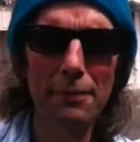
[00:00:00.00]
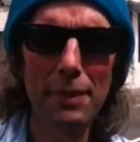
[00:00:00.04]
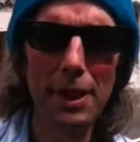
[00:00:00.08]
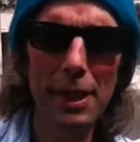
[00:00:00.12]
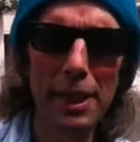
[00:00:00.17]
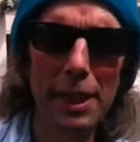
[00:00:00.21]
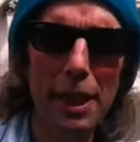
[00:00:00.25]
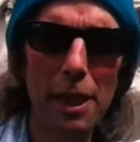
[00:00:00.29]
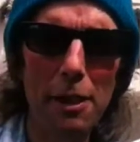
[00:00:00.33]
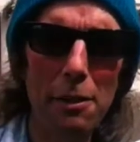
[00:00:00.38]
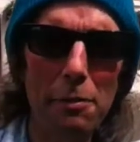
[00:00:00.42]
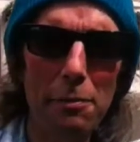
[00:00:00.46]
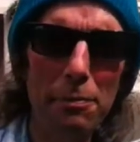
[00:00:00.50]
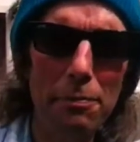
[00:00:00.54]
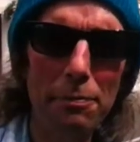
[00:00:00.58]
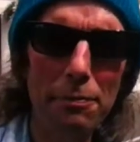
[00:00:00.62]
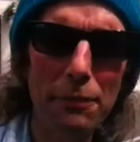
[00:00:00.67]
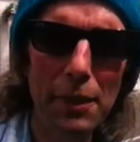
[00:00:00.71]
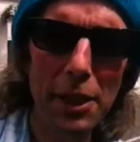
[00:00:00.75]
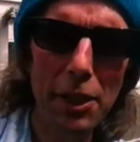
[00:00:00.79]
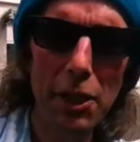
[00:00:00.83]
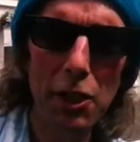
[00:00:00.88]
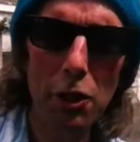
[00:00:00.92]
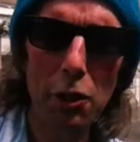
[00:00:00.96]
There you go.
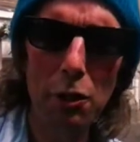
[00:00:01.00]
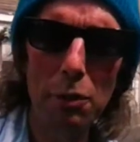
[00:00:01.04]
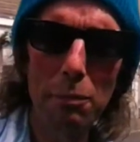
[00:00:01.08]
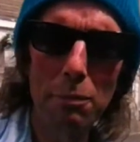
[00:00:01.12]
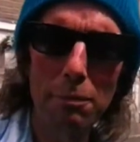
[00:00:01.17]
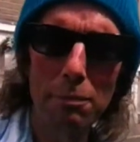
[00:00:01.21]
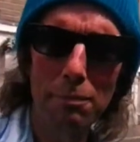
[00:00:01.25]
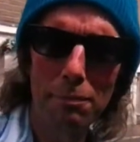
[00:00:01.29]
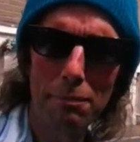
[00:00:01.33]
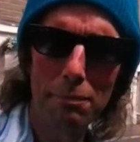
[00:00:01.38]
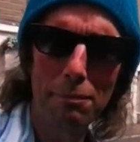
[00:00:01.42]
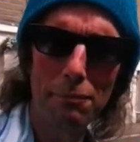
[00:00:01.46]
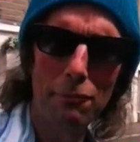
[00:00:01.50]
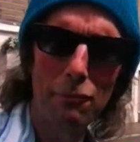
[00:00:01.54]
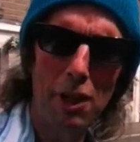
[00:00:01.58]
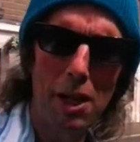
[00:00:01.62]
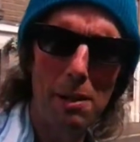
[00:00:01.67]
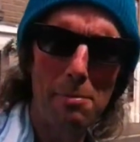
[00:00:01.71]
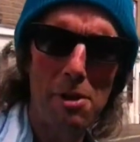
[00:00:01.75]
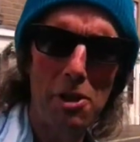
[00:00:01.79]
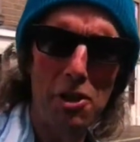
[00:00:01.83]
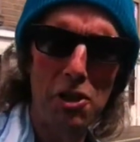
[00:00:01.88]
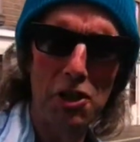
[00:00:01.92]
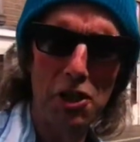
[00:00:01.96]
Thank you.
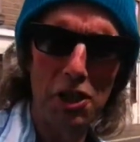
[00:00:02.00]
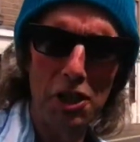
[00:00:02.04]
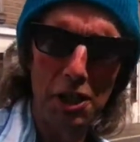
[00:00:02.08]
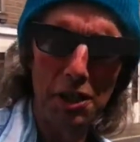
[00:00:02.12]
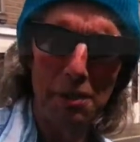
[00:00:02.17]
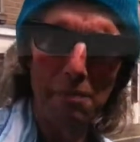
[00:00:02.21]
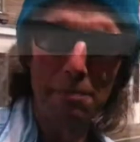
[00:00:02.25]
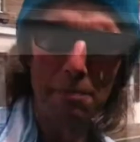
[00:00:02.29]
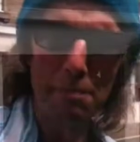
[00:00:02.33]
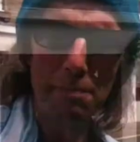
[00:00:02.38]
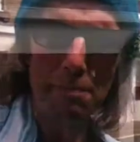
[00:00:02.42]
Very much indeed.